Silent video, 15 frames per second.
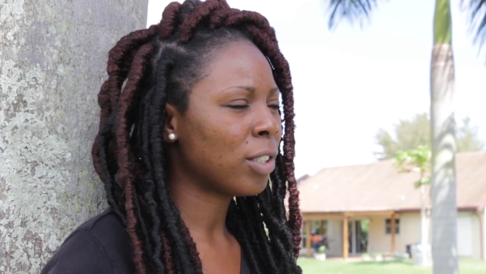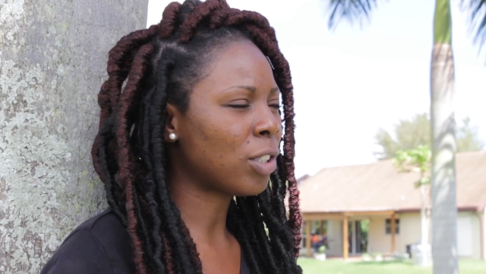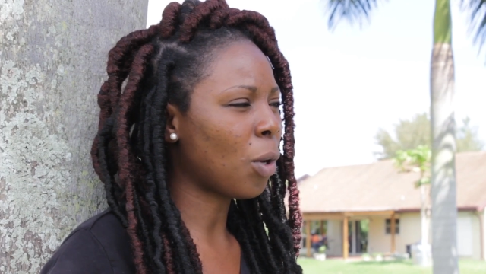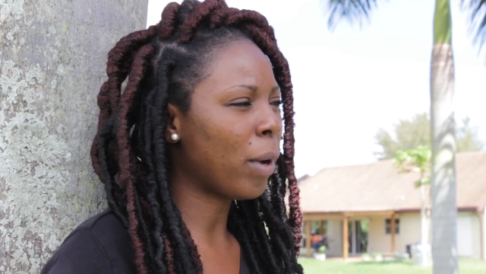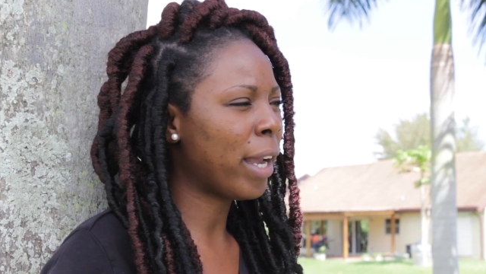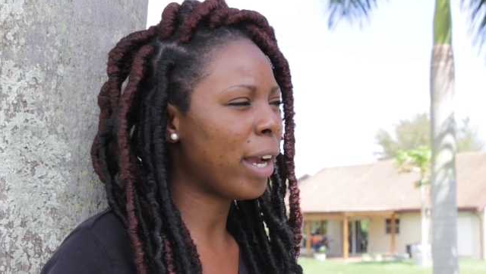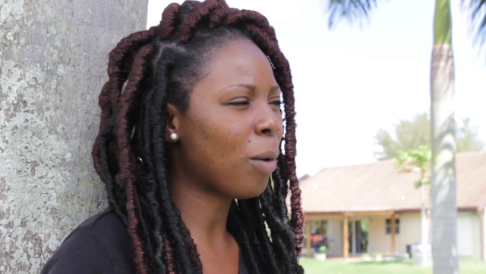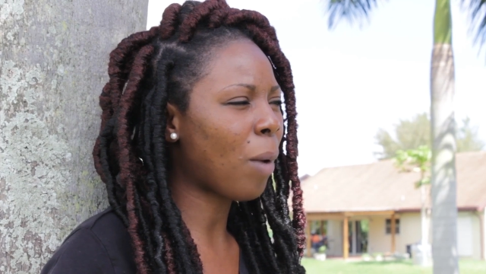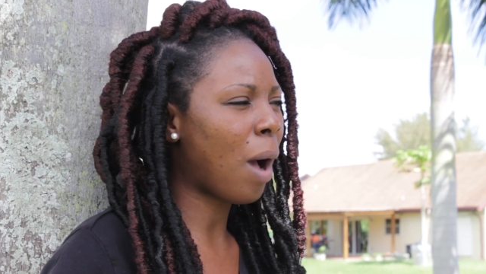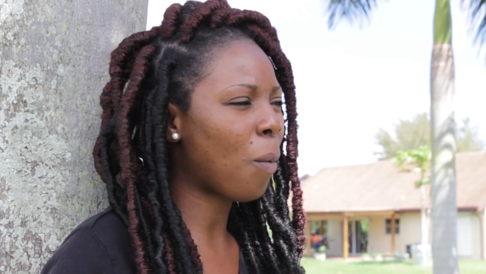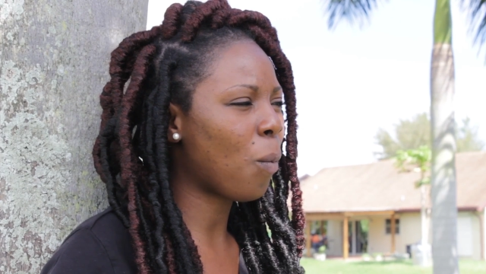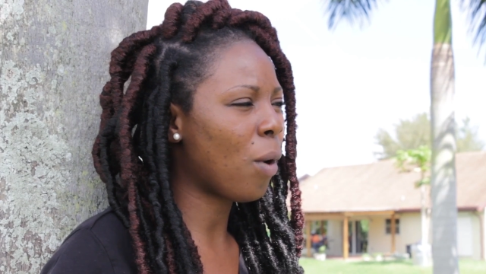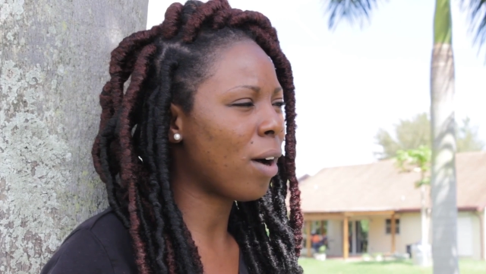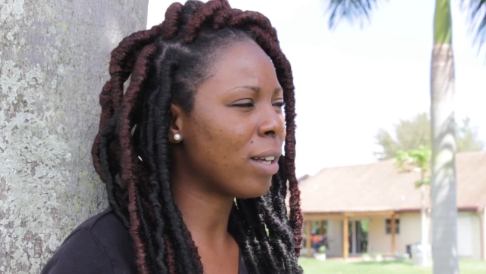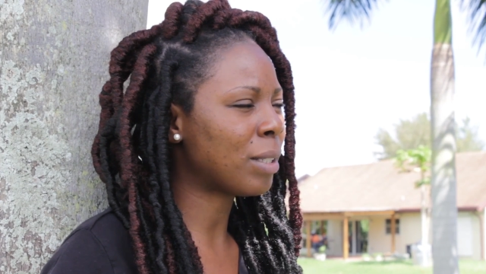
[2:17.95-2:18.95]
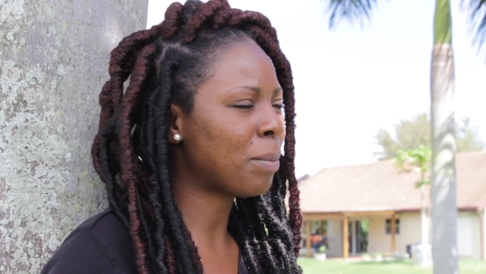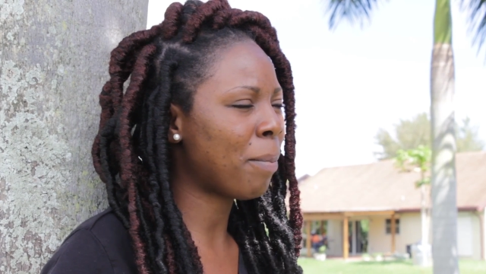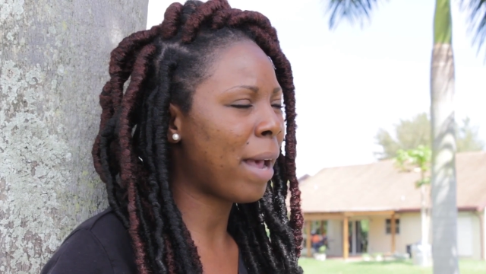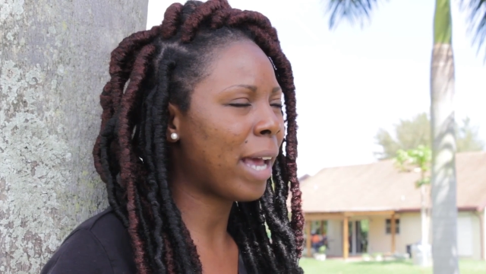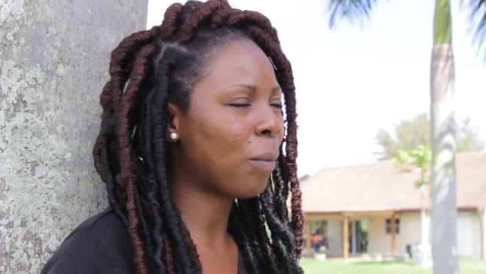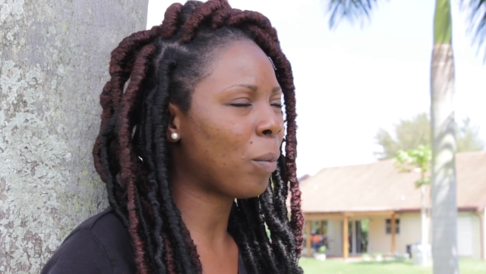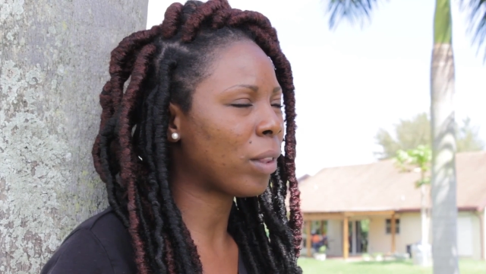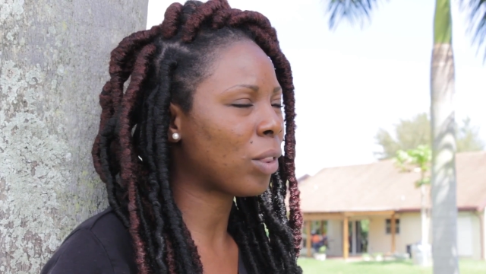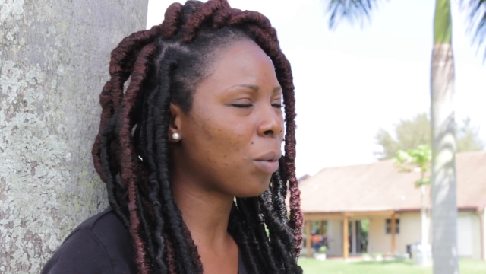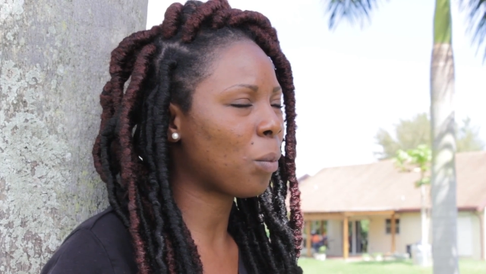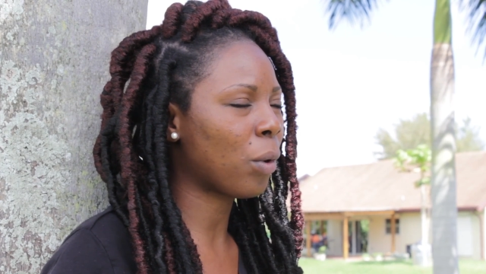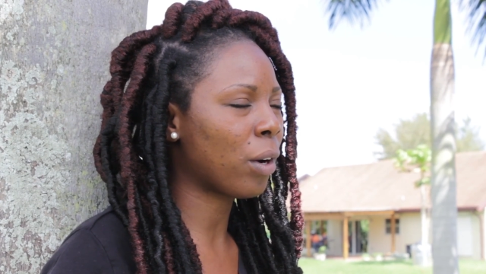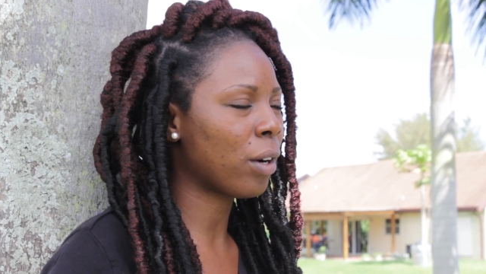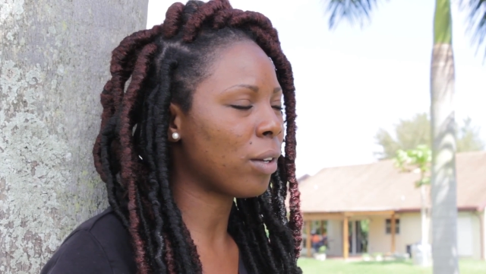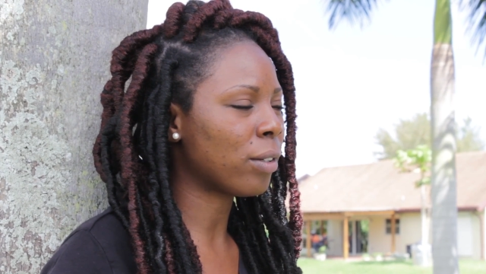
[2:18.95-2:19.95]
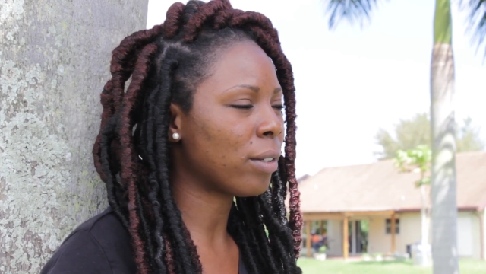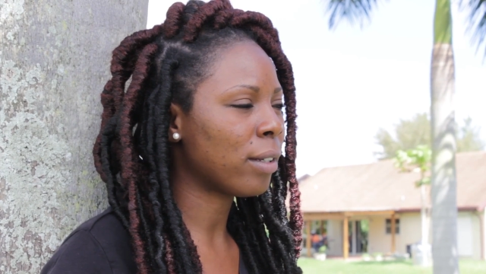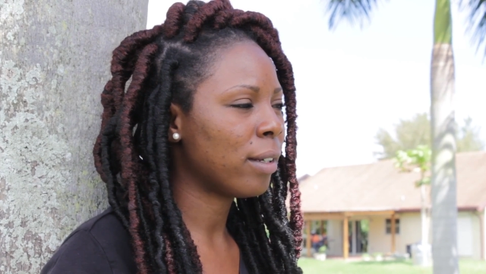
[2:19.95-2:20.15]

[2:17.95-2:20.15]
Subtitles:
So here I was, mad with the world.